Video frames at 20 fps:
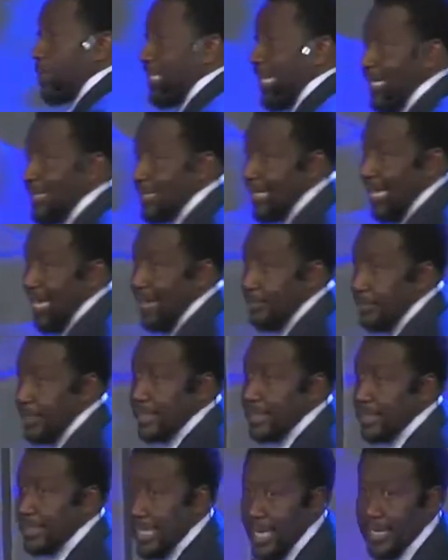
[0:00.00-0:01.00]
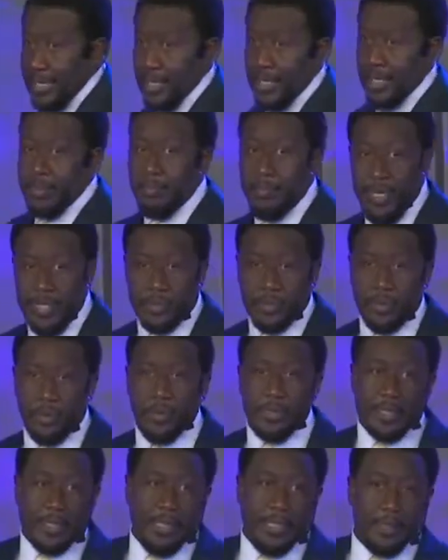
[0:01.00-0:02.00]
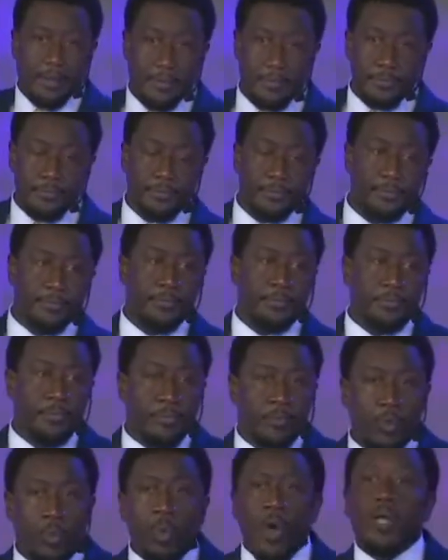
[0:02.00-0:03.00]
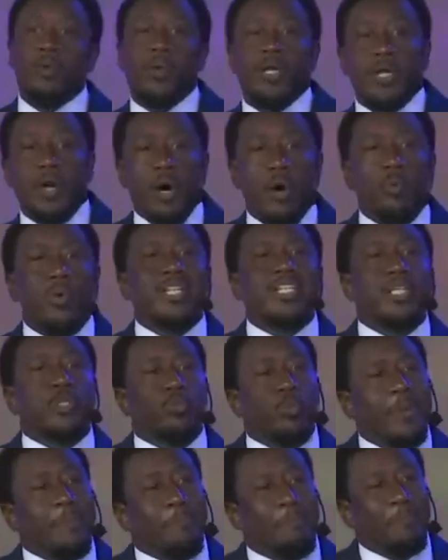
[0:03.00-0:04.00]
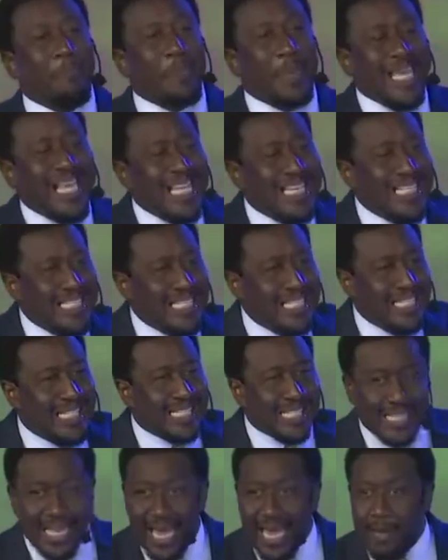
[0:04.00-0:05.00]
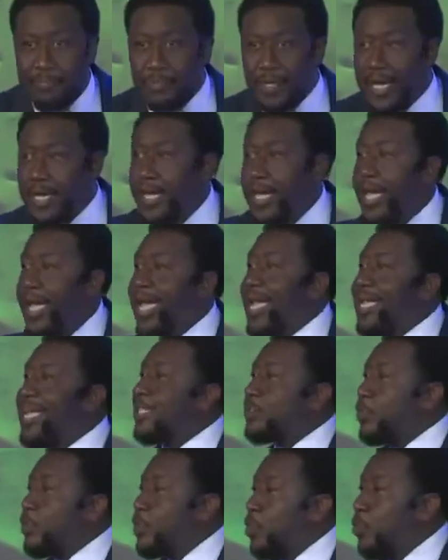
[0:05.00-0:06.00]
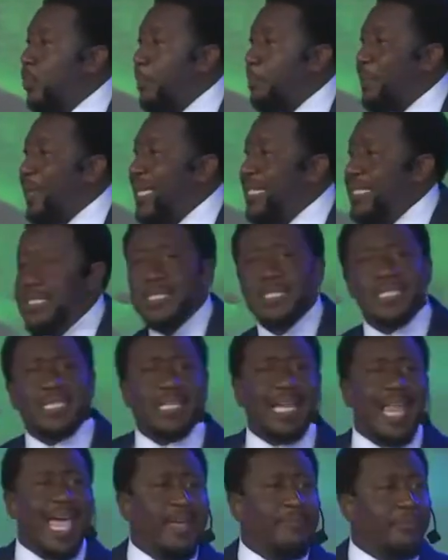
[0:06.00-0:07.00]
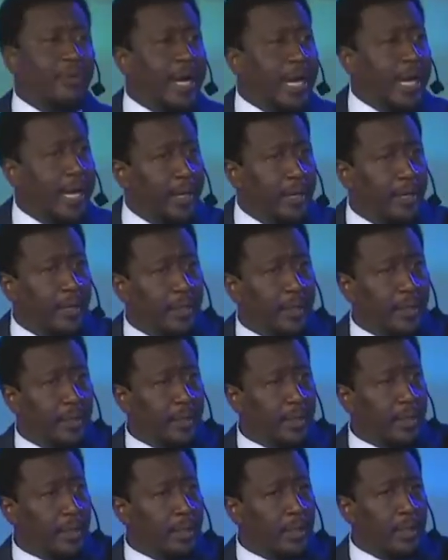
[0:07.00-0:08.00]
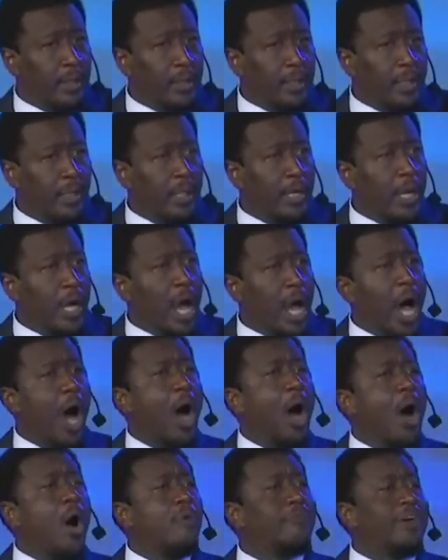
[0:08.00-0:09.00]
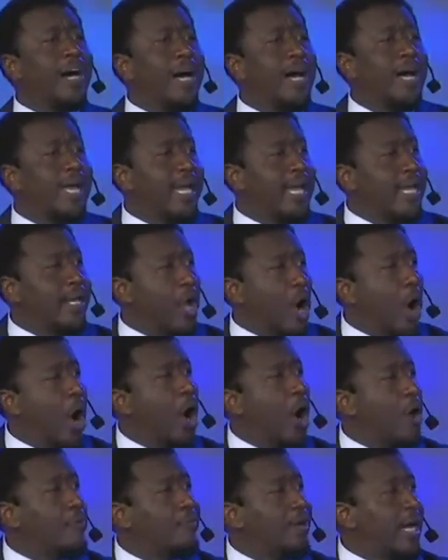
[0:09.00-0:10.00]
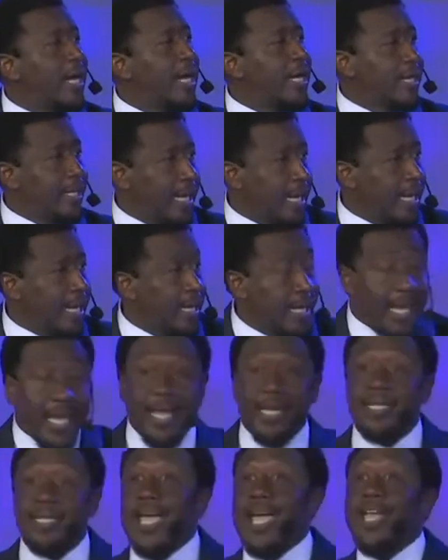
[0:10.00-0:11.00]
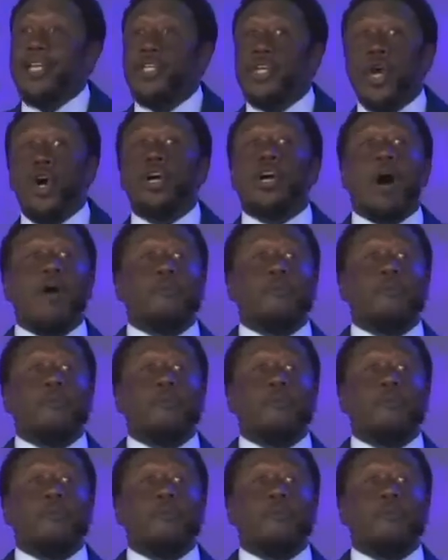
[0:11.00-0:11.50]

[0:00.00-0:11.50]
take time to study and to make sure and see. What are we doing? We're just repeating the same thing. And guess what you're repeating? Slavery. Over and over again. And then you go